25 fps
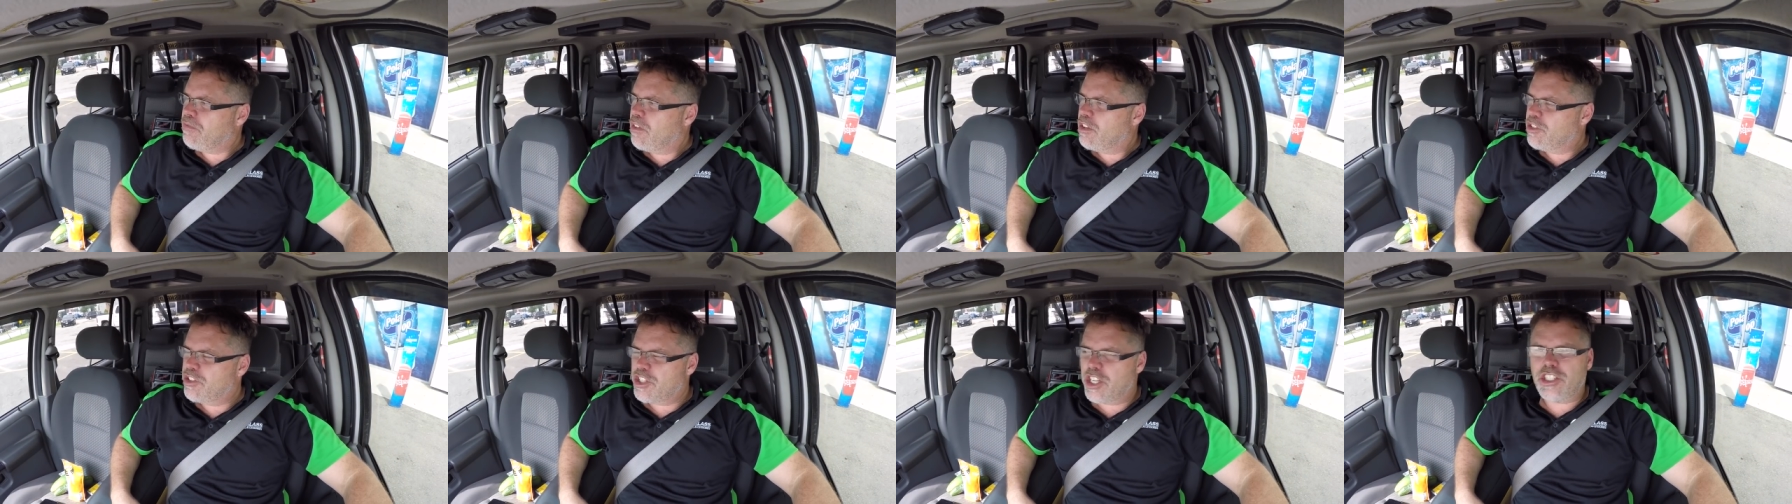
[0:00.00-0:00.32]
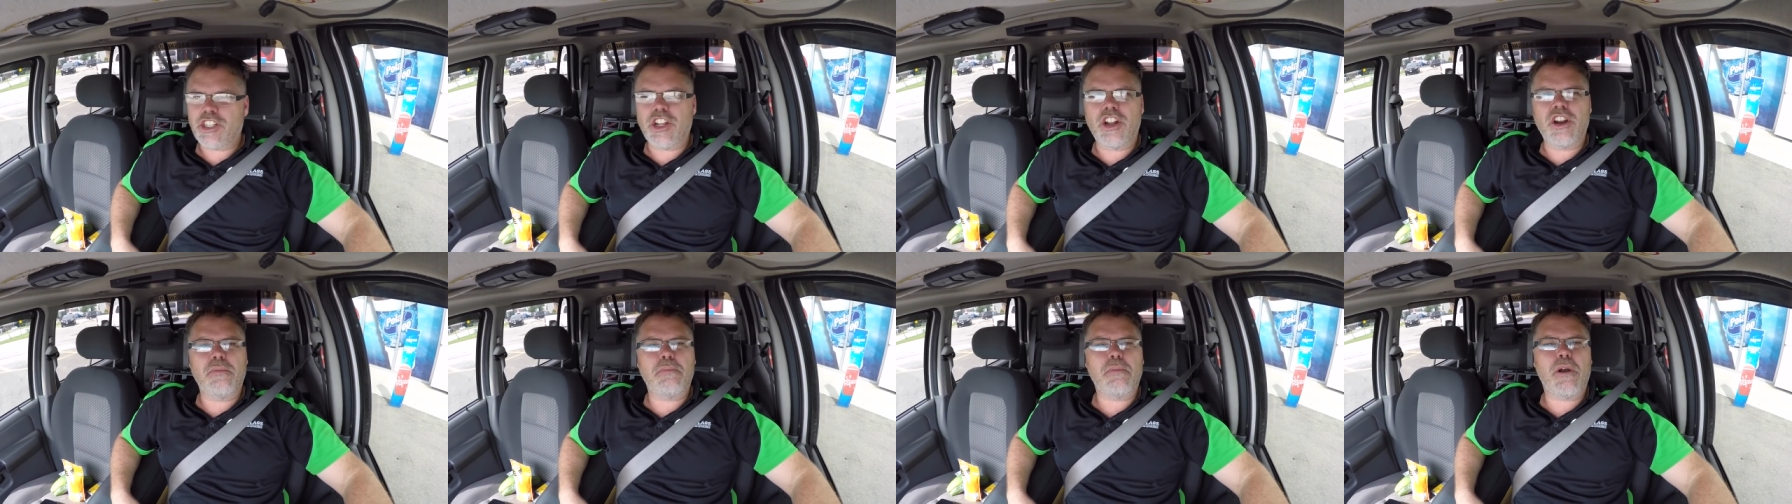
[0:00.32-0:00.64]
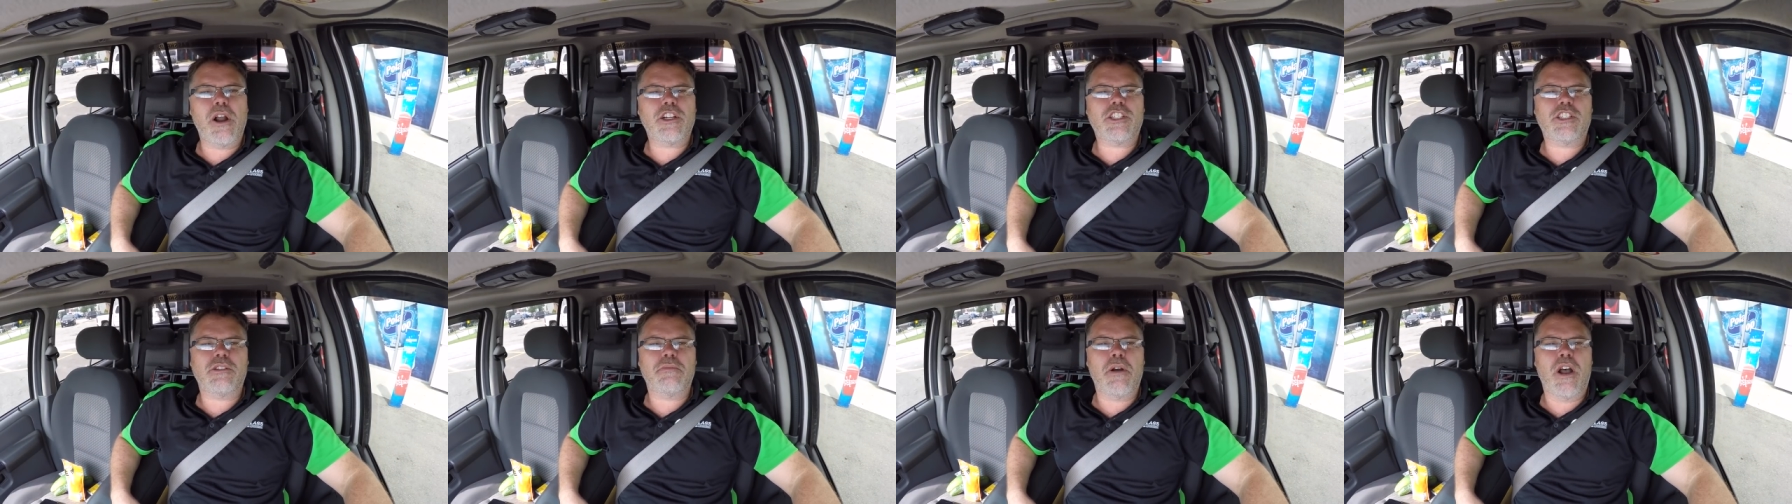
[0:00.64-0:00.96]
600
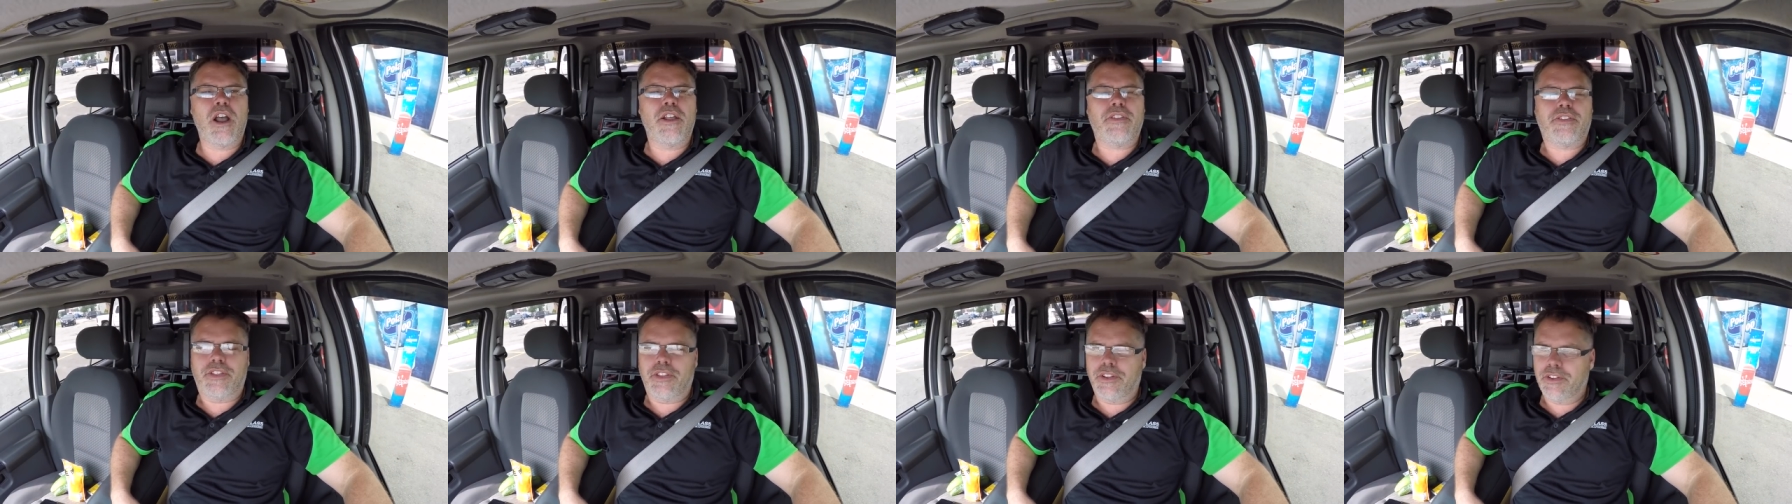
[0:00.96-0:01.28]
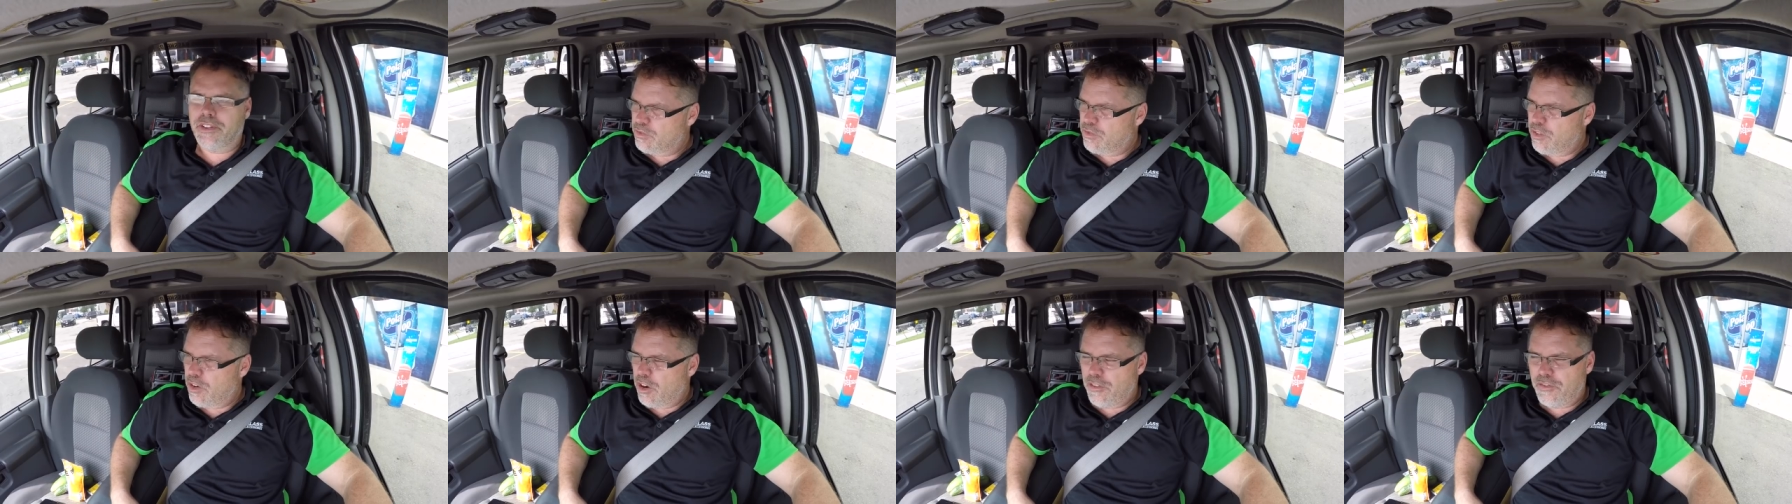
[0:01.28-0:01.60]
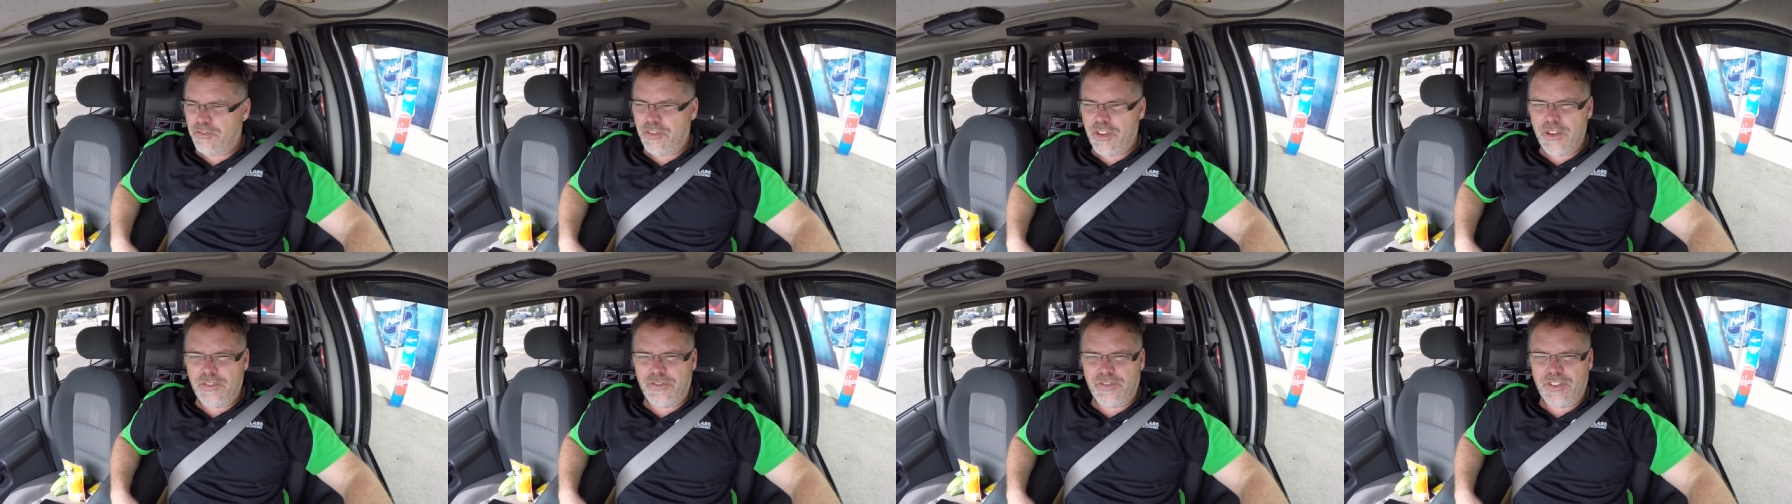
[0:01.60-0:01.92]
bucks a month for a
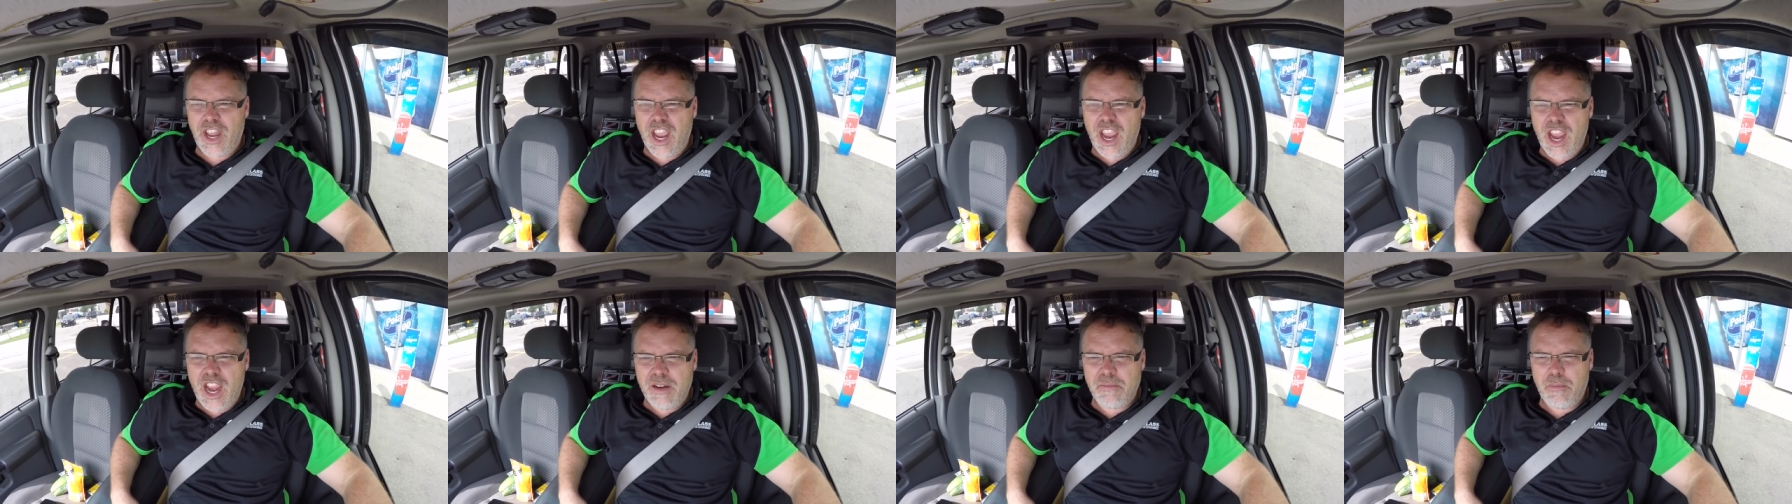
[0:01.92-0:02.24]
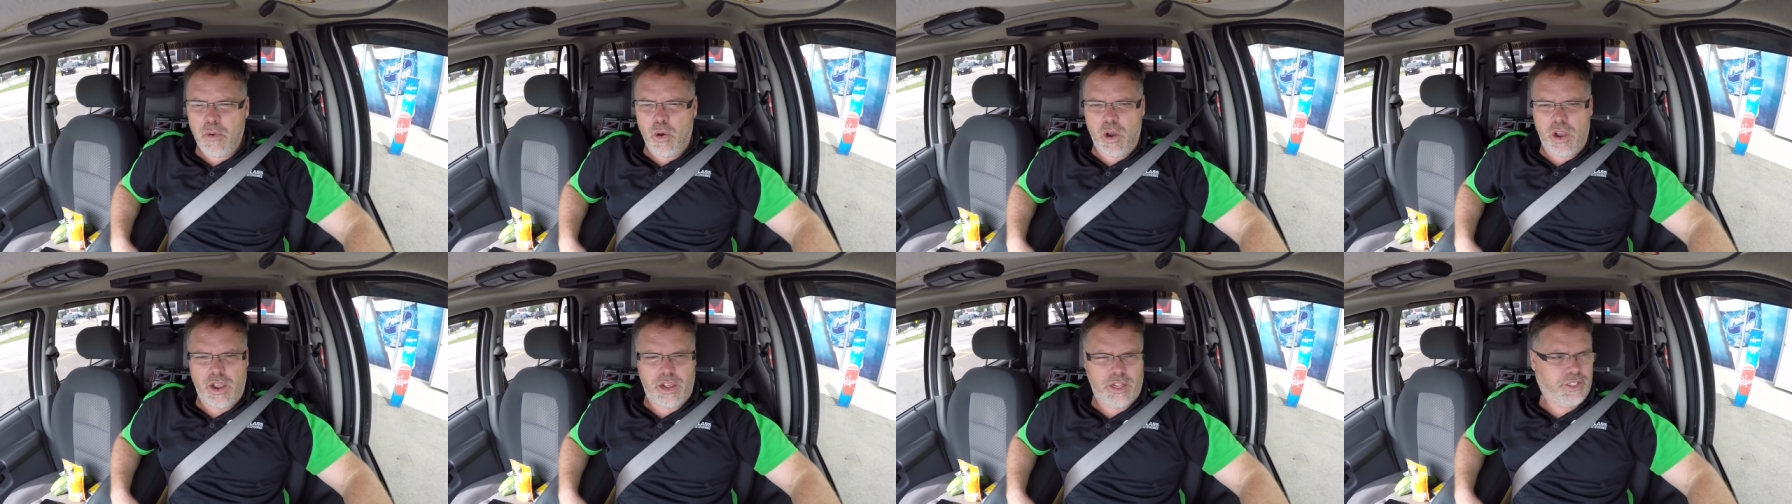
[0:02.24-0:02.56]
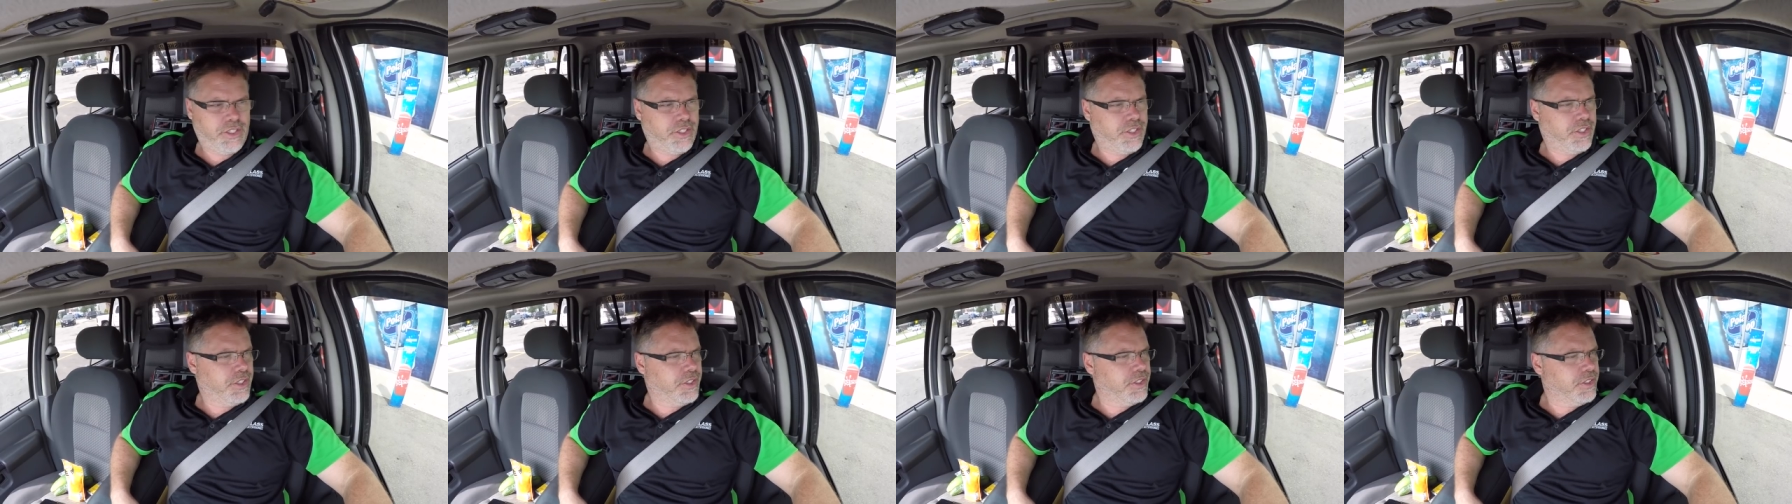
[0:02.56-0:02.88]
15,
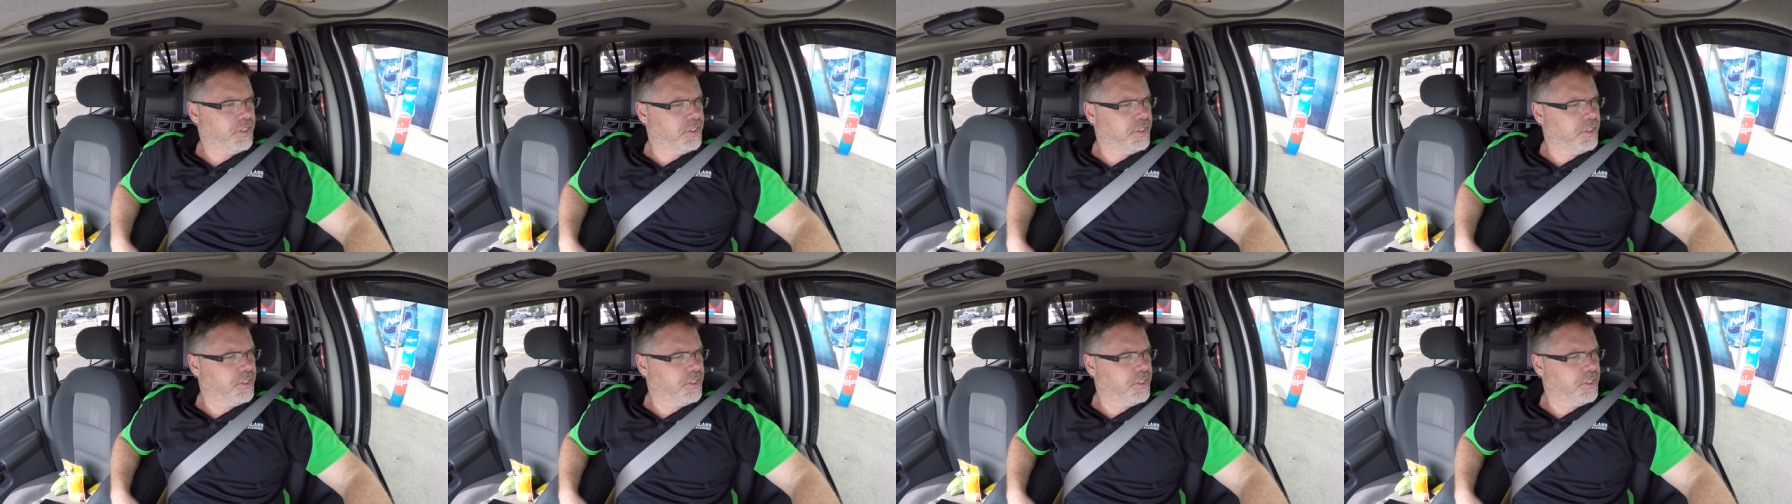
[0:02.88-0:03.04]
boys.